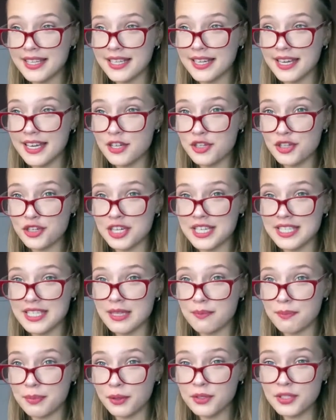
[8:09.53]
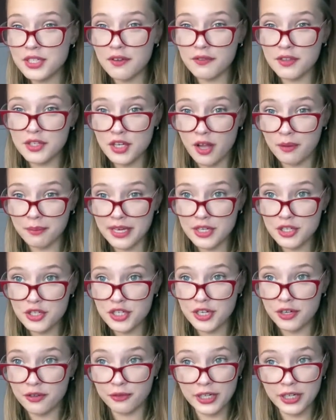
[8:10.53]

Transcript: the nation is the building of the Dalmatia